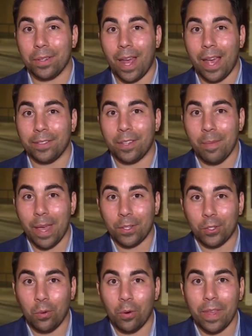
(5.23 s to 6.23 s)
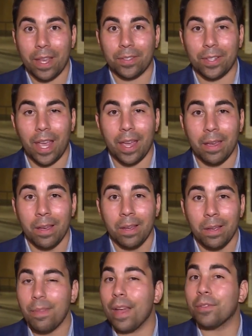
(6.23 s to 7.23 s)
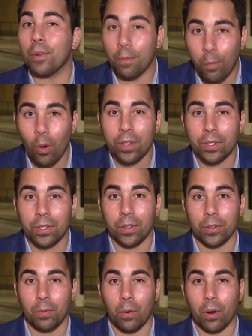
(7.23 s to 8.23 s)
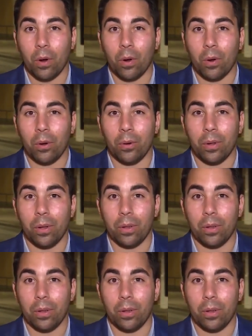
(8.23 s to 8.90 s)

today to make sure they say that their voices were heard.